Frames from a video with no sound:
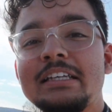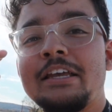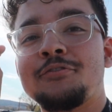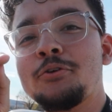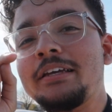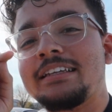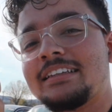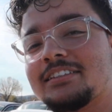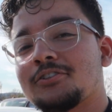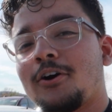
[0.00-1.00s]
If you could
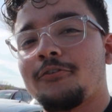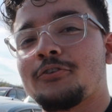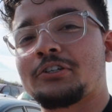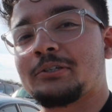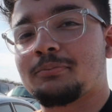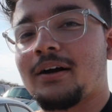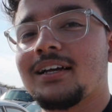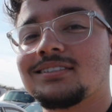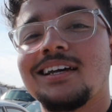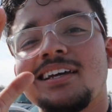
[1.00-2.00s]
get this car for a good
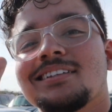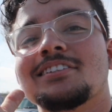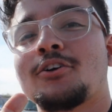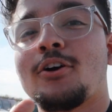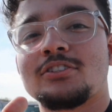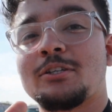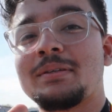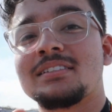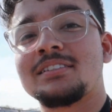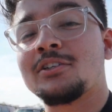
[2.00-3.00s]
price, this car is going to be
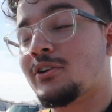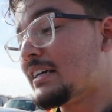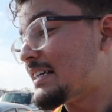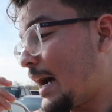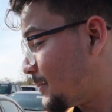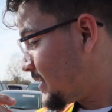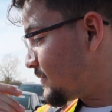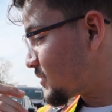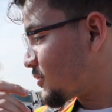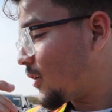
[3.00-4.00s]
a steal. I believe
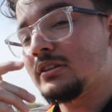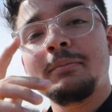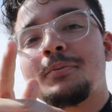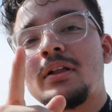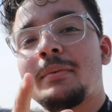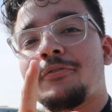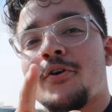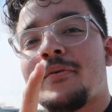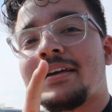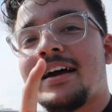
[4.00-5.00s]
this car, let me pull out my
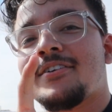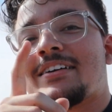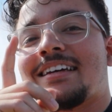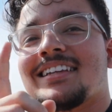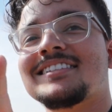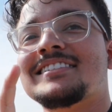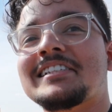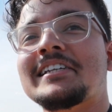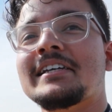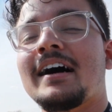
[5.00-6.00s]
phone right now and let's
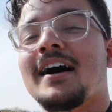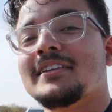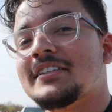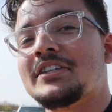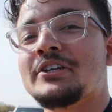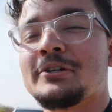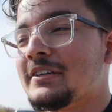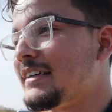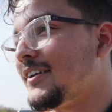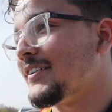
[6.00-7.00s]
see the year
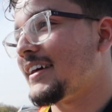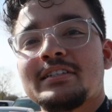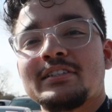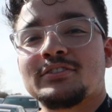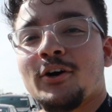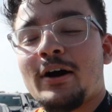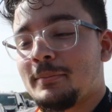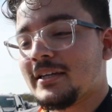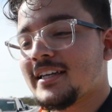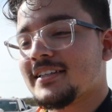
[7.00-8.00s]
and all that. So
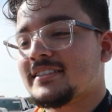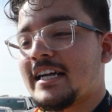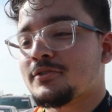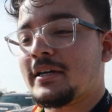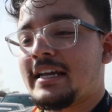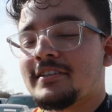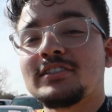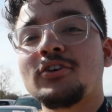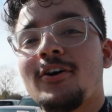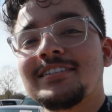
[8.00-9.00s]
I'm looking at the stats right now.
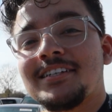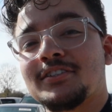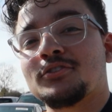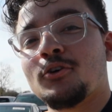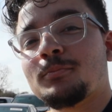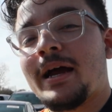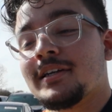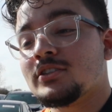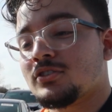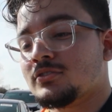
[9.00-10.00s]
This car is actually sold by
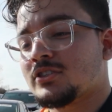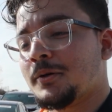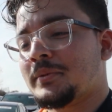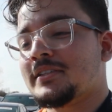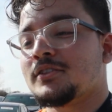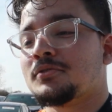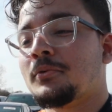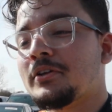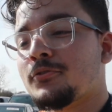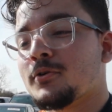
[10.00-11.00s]
an insurance company. It's a
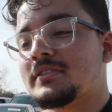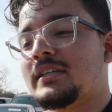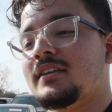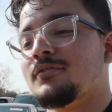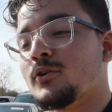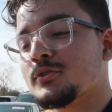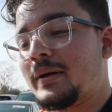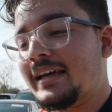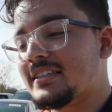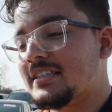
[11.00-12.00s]
2014
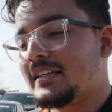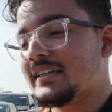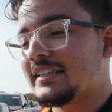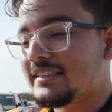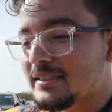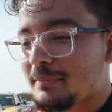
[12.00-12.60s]
Volkswagen Jetta. It is a